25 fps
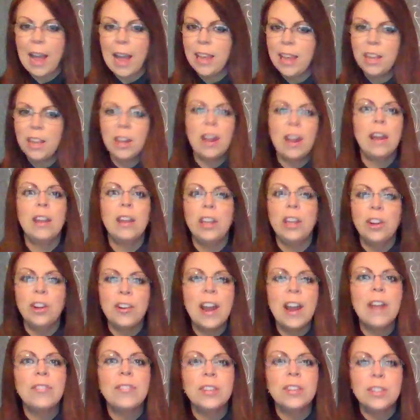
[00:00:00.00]

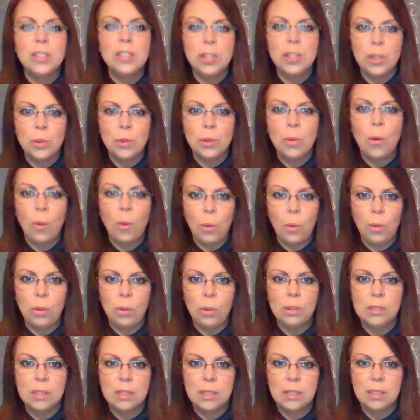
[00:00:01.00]
You're never too
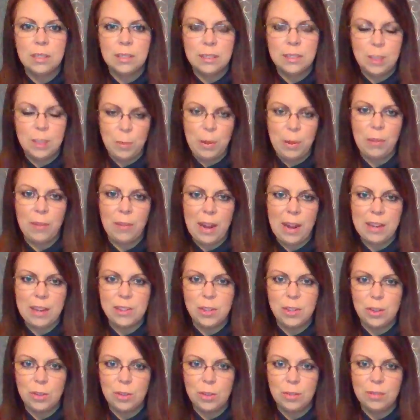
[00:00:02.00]
old to be
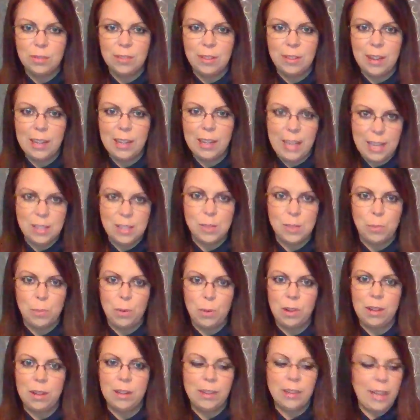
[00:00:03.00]
read to a kid's
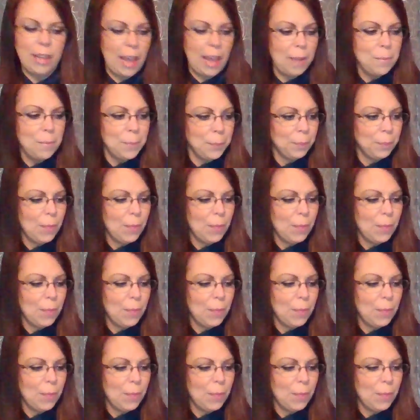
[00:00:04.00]
book. Okay.